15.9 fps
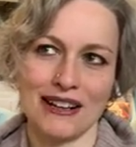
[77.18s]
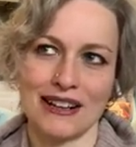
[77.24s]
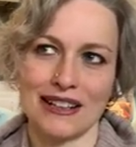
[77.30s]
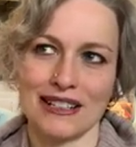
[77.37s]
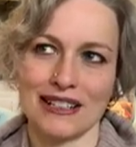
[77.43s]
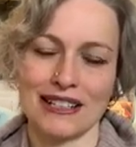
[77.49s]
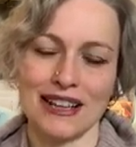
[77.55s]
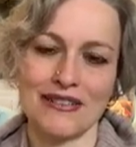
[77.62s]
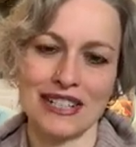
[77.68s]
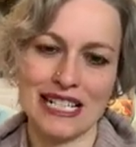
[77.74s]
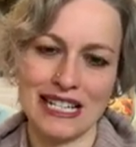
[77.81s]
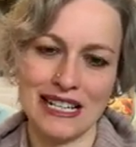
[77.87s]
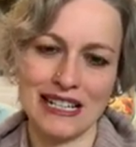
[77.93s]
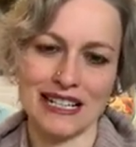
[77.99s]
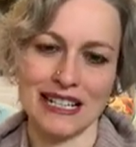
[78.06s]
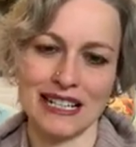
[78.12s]

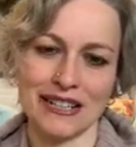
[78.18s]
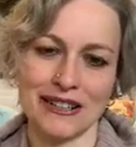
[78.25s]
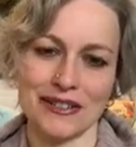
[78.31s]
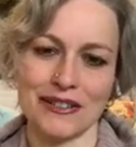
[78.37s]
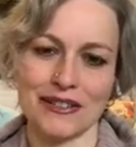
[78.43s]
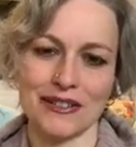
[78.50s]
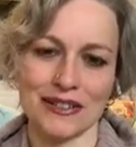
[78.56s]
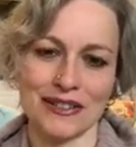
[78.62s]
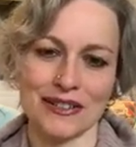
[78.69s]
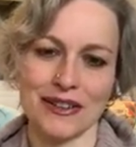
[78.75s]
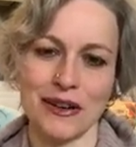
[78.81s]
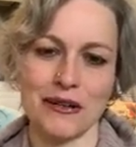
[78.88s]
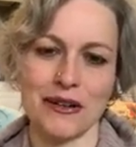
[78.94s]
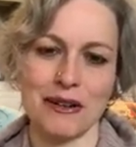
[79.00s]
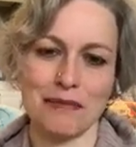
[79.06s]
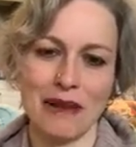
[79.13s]
17 years,
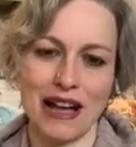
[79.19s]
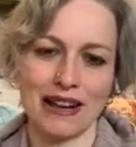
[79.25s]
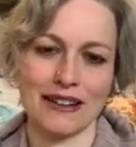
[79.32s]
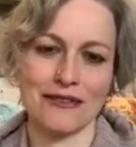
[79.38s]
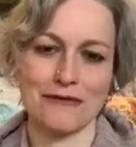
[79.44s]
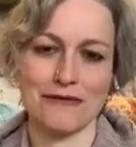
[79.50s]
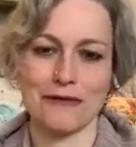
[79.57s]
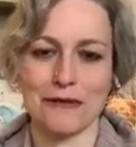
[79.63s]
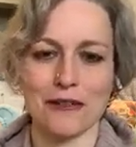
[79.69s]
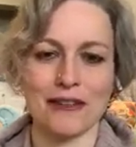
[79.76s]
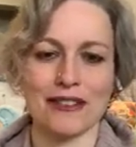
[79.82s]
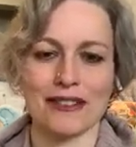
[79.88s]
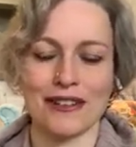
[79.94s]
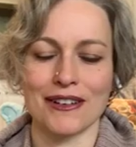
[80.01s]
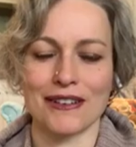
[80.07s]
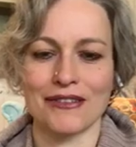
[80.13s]
going back and forth,
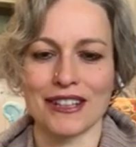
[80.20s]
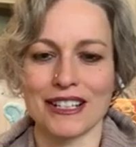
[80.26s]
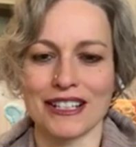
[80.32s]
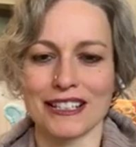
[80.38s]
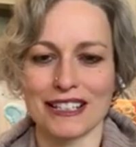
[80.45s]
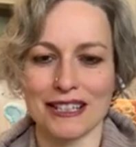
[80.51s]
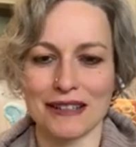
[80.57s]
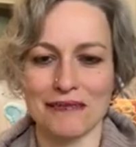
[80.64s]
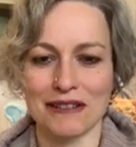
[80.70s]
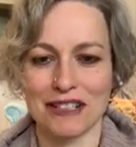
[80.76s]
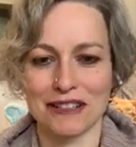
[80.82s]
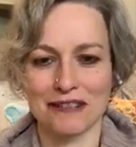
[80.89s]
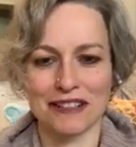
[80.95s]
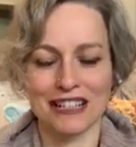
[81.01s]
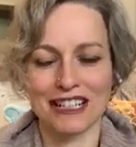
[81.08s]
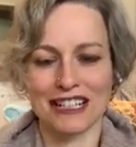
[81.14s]
obviously,
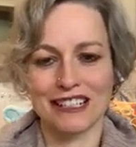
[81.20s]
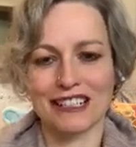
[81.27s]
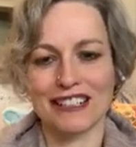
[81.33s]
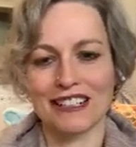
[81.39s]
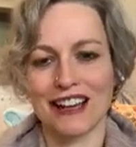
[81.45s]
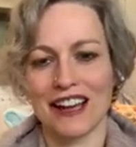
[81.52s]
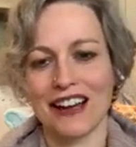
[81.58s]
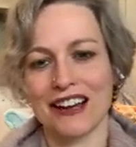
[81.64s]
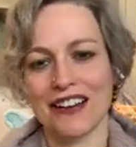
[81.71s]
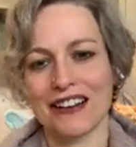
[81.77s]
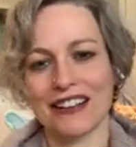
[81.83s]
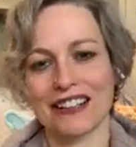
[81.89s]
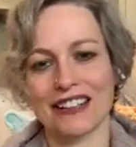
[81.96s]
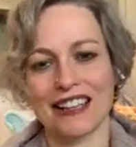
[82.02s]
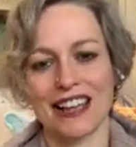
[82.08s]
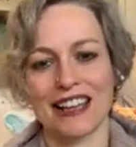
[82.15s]
between
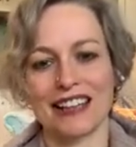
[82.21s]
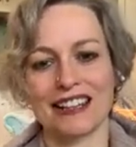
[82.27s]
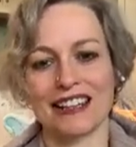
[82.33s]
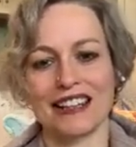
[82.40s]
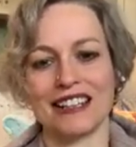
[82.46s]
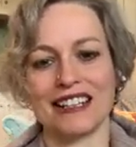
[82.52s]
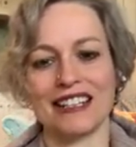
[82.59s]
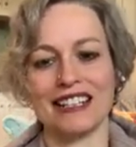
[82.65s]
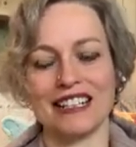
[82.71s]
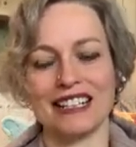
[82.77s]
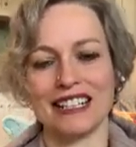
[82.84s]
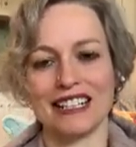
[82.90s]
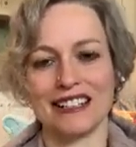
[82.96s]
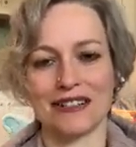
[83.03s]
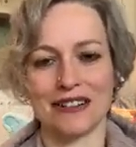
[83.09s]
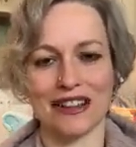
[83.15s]
Canada and
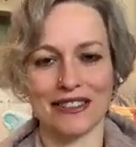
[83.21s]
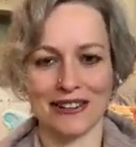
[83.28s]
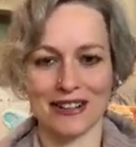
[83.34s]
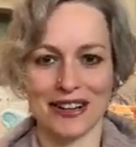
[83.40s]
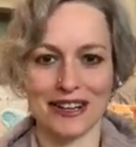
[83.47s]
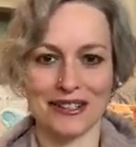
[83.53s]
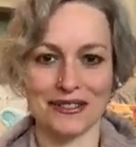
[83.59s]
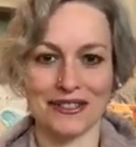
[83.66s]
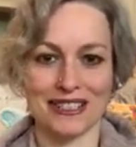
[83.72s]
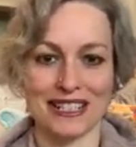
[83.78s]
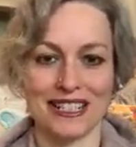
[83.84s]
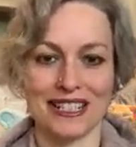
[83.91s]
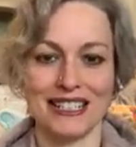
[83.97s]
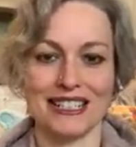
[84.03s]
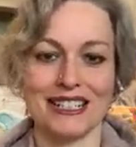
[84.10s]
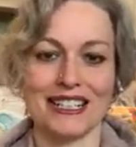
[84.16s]
India, or other countries in
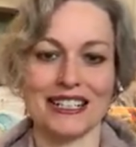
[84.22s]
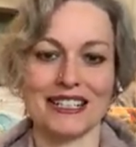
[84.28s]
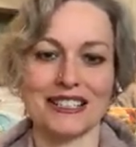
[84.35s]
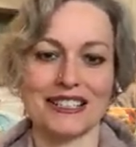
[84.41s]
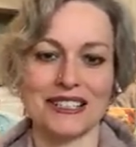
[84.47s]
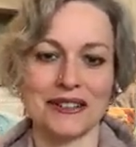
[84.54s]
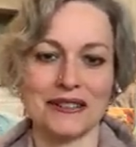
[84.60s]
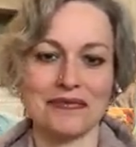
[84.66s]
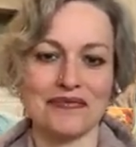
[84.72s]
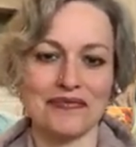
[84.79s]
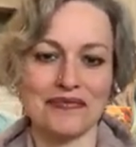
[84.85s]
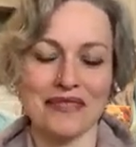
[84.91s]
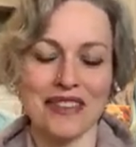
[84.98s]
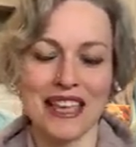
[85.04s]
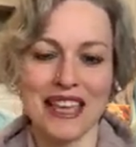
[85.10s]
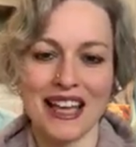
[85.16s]
India. So
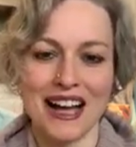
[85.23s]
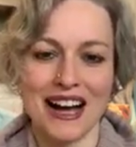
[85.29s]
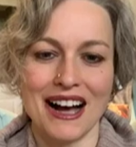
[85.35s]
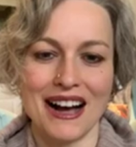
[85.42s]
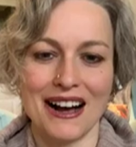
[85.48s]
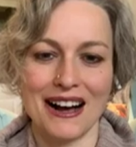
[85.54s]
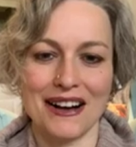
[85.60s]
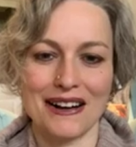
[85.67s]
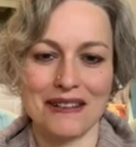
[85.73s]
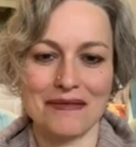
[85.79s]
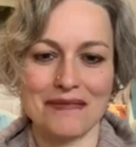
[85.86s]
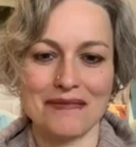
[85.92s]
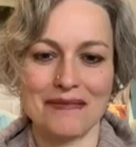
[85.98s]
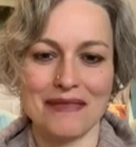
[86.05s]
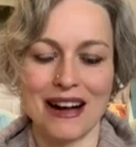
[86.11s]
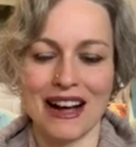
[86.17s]

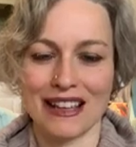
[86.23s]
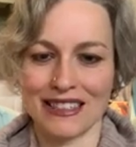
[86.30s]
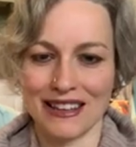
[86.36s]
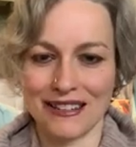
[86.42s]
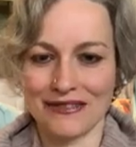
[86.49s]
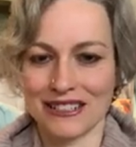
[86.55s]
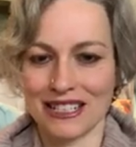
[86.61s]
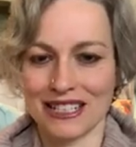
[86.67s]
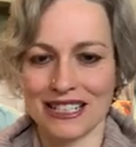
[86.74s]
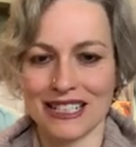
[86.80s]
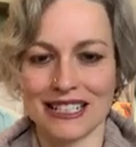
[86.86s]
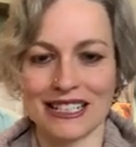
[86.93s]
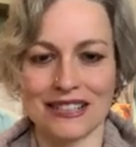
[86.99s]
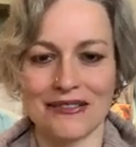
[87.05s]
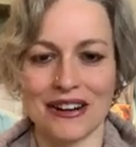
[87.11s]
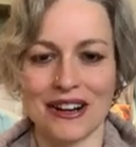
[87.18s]
I love India.
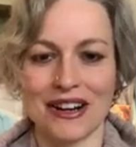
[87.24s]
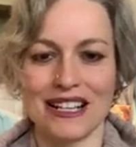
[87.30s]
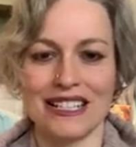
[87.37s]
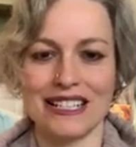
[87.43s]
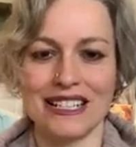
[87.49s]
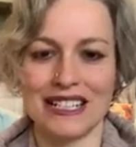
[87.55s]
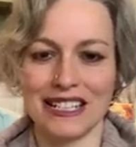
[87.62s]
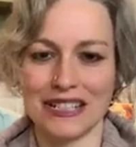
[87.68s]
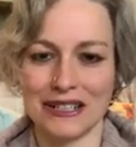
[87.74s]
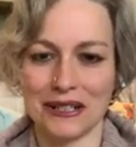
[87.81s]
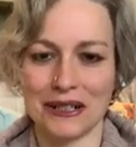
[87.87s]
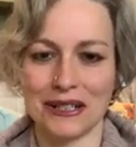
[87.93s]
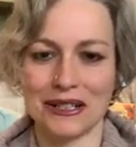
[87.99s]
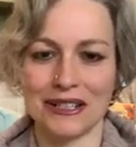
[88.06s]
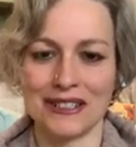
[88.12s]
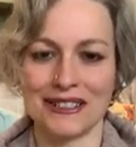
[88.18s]
It's a very
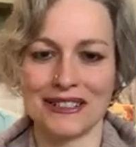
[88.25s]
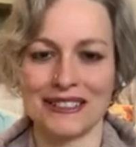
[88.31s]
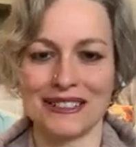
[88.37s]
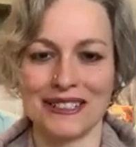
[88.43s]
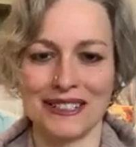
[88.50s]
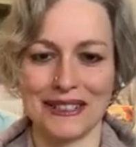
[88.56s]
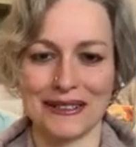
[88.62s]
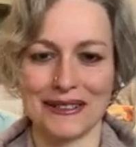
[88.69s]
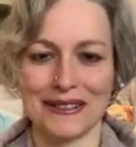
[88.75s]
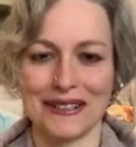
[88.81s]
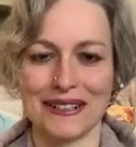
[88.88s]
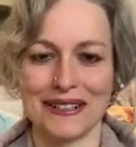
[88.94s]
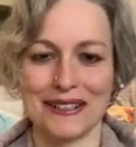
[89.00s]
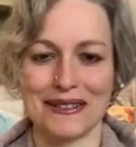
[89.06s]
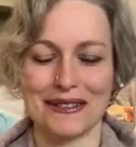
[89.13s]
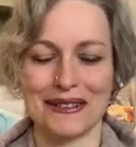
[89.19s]
dear
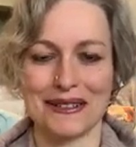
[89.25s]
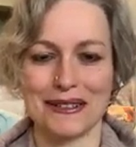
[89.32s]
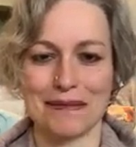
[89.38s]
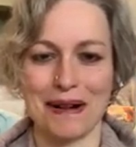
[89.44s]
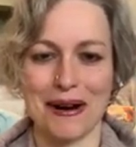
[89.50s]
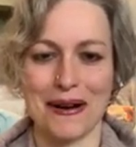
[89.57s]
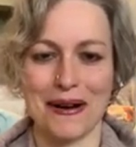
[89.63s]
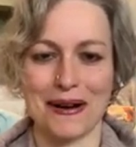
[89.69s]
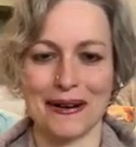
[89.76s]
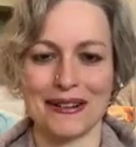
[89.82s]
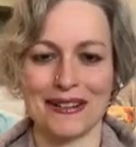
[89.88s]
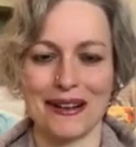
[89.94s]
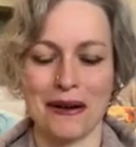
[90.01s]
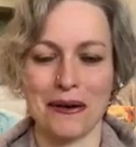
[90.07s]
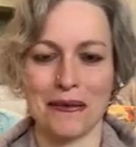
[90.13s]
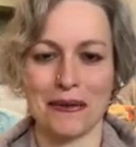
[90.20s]
country to my heart, and I
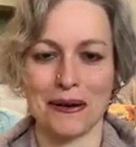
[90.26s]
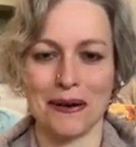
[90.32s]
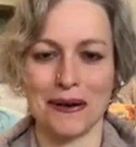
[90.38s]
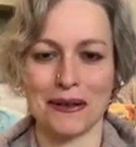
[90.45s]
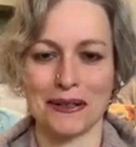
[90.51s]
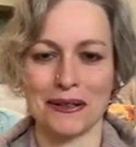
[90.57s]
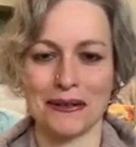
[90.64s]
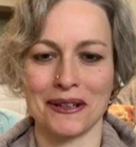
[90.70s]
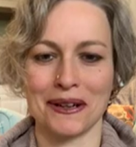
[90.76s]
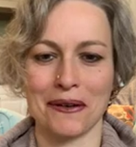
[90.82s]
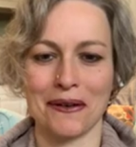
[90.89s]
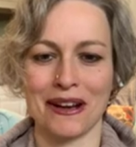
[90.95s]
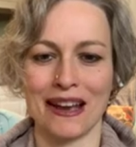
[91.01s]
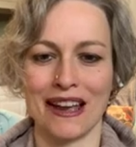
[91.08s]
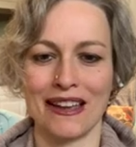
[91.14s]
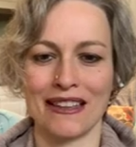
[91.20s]
hope you're all doing
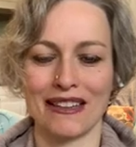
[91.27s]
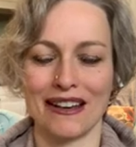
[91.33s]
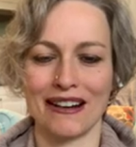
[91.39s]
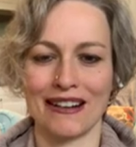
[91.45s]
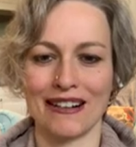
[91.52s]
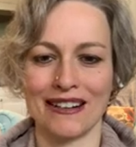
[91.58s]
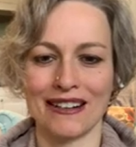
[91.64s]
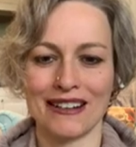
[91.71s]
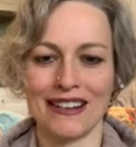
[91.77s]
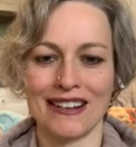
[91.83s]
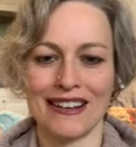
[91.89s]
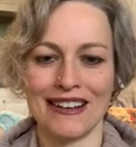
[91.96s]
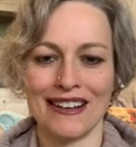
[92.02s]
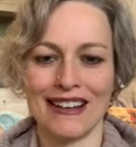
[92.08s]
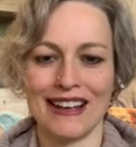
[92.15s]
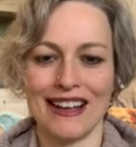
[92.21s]
okay there,
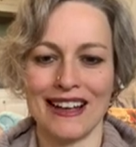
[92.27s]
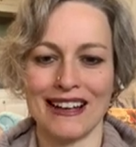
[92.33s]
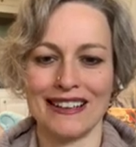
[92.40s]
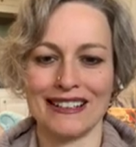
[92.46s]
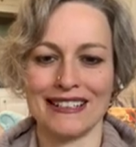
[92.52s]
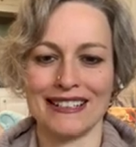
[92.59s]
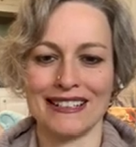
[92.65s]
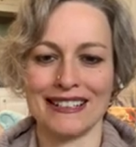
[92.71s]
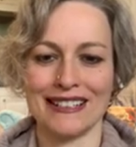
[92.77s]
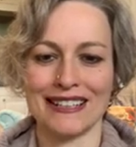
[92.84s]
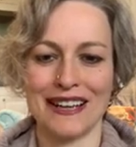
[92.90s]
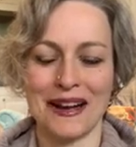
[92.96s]
and